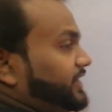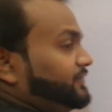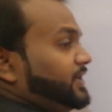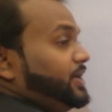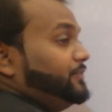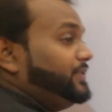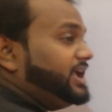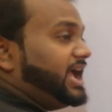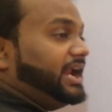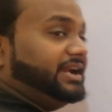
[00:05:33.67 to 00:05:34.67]
if
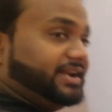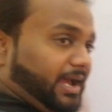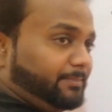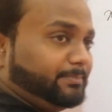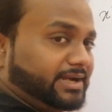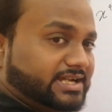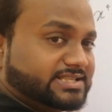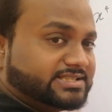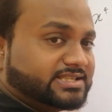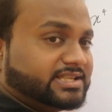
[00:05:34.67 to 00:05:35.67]
we had
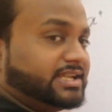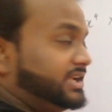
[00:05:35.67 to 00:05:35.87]
numbers